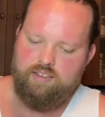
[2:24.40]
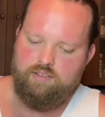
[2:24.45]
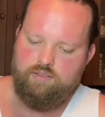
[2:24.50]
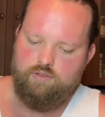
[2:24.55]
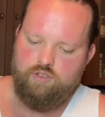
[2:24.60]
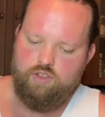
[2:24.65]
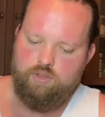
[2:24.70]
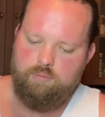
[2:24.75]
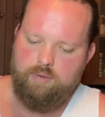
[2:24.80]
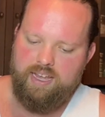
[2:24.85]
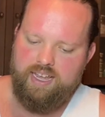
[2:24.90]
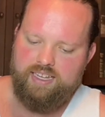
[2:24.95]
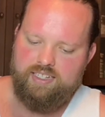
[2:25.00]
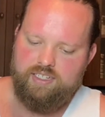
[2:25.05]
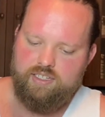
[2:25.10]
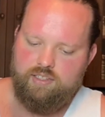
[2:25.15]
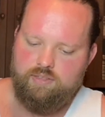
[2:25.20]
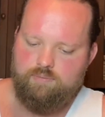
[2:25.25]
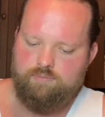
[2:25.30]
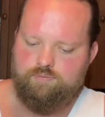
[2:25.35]
For the
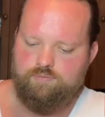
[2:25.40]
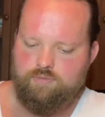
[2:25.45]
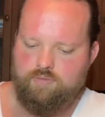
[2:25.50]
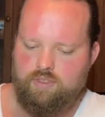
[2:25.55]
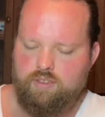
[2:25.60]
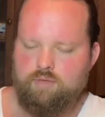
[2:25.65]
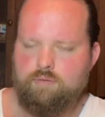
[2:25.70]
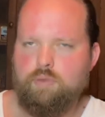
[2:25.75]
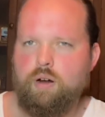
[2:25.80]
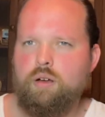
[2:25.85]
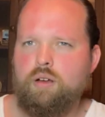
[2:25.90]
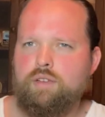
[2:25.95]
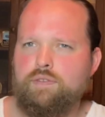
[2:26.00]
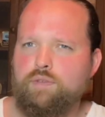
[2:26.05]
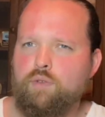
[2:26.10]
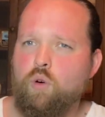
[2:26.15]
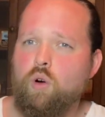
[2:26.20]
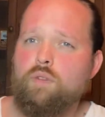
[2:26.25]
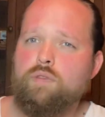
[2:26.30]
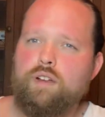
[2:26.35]
past probably
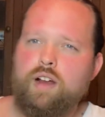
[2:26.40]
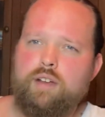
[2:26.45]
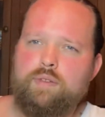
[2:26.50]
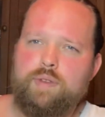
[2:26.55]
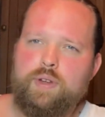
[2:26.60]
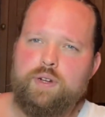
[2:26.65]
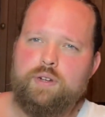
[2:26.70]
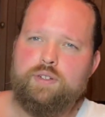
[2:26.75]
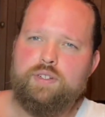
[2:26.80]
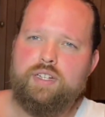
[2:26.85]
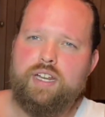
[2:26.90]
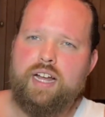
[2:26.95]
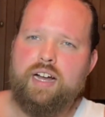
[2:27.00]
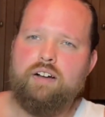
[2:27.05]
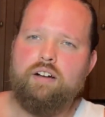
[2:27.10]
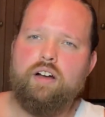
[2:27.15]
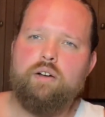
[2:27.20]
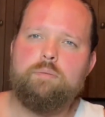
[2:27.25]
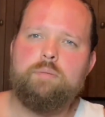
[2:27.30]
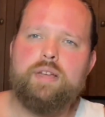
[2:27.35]
four or five years
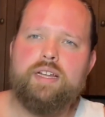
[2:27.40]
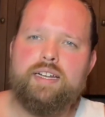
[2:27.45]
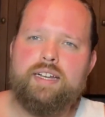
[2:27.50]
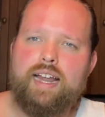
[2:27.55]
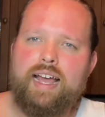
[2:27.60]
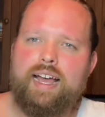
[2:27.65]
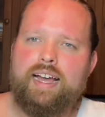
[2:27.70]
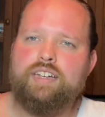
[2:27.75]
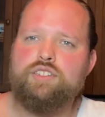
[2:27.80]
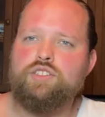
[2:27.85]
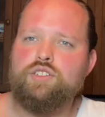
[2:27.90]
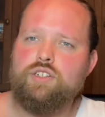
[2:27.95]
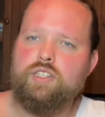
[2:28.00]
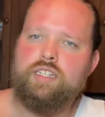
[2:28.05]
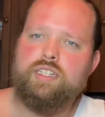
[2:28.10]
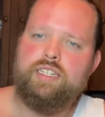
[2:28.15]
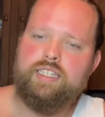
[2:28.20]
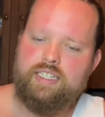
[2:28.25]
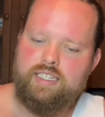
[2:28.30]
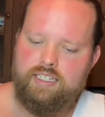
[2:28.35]
now, I've been
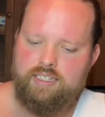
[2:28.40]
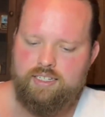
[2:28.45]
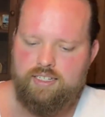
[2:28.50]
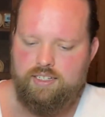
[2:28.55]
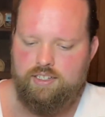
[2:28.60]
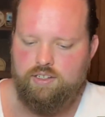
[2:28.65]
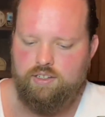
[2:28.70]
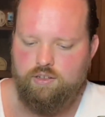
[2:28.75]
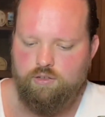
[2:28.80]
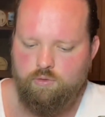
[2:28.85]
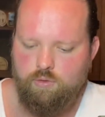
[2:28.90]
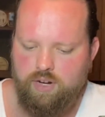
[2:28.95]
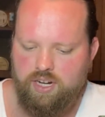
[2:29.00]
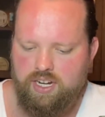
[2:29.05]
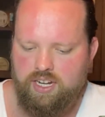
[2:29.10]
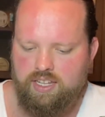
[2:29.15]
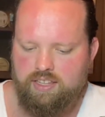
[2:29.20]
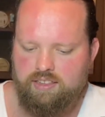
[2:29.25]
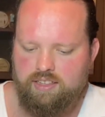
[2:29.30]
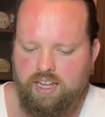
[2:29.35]
actually
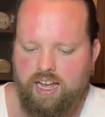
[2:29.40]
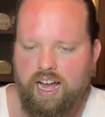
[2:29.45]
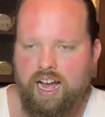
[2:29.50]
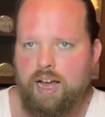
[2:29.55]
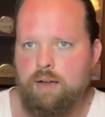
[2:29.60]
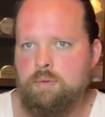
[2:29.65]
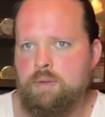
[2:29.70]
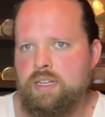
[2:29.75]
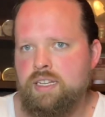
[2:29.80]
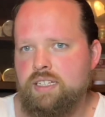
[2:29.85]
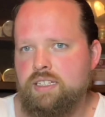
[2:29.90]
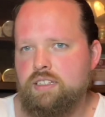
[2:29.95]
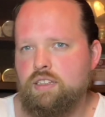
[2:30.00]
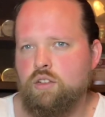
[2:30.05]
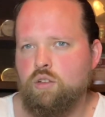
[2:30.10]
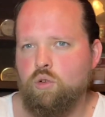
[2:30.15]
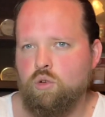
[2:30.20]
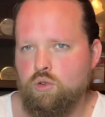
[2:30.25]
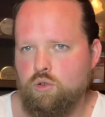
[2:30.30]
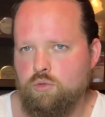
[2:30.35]
reading The Hobbit, The
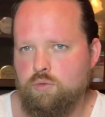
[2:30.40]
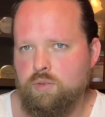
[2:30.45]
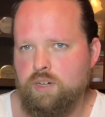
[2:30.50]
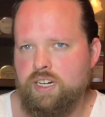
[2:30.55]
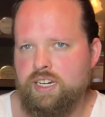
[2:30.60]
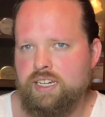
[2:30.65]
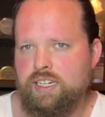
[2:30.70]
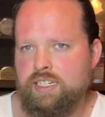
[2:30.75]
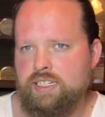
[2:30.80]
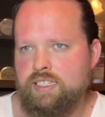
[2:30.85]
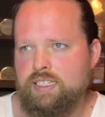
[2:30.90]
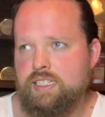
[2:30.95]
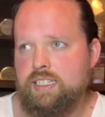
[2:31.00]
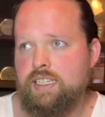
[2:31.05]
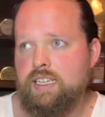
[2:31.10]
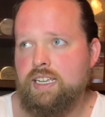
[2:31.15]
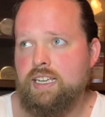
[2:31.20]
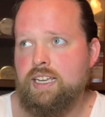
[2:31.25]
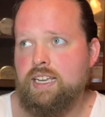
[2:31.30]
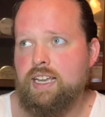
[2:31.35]
Lord of the
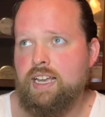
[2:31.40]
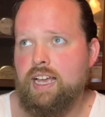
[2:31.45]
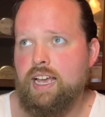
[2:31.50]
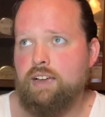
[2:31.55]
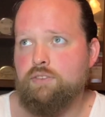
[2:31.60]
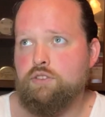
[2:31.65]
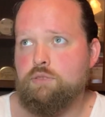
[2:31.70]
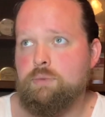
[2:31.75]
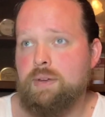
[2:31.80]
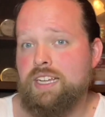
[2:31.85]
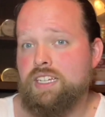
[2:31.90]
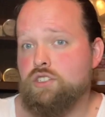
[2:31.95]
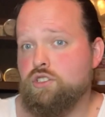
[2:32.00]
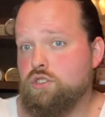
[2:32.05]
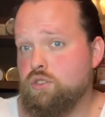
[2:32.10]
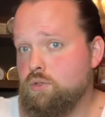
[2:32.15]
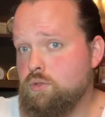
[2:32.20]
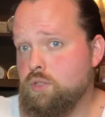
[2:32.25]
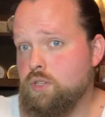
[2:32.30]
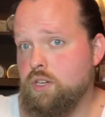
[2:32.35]
Rings, and for the past
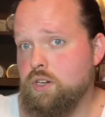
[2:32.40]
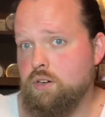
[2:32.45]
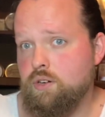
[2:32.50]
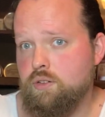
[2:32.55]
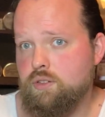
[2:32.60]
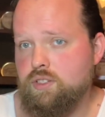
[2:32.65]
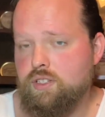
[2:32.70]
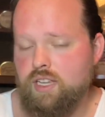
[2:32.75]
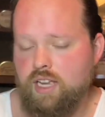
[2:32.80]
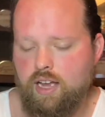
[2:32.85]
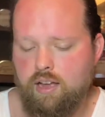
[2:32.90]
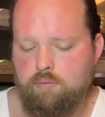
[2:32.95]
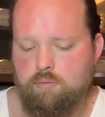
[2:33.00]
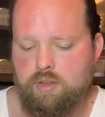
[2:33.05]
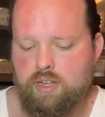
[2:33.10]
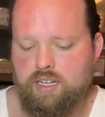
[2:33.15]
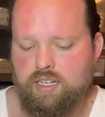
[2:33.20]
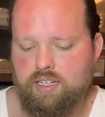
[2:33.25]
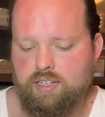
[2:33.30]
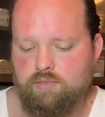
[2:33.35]
two years, I've
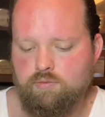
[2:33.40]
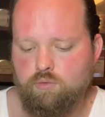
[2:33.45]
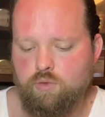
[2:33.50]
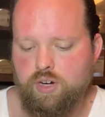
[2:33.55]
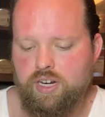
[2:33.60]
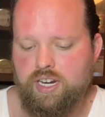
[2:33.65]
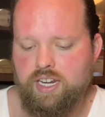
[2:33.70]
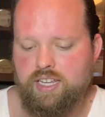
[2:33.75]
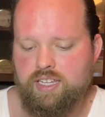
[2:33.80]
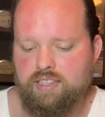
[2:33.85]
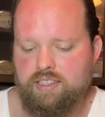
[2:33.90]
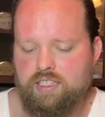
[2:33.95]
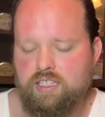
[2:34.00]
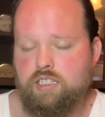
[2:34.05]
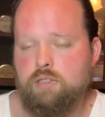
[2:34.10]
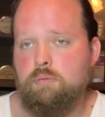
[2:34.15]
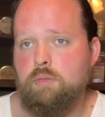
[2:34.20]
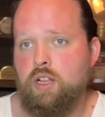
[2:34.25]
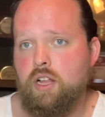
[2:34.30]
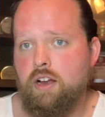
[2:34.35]
been reading the
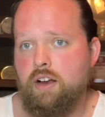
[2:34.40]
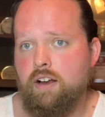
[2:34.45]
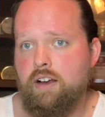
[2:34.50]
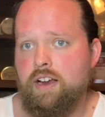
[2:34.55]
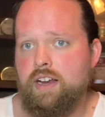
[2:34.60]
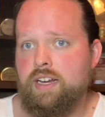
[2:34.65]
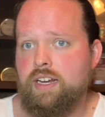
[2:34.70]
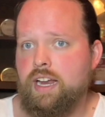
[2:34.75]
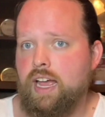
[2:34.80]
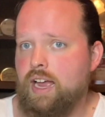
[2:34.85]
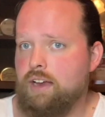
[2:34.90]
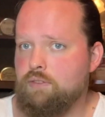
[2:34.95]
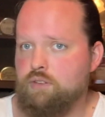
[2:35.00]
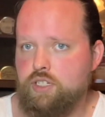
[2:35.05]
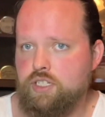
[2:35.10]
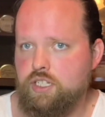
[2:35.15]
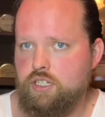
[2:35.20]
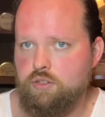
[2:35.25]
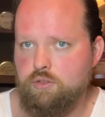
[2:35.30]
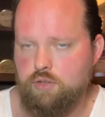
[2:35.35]
Silmarillion every
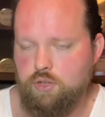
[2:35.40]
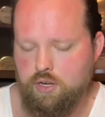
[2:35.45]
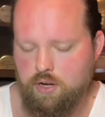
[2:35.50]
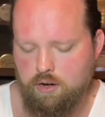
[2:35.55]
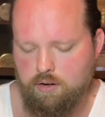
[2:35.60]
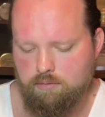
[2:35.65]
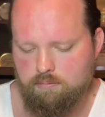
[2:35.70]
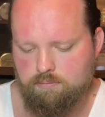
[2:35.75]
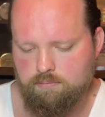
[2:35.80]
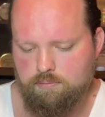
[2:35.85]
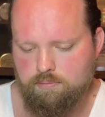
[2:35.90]
single year.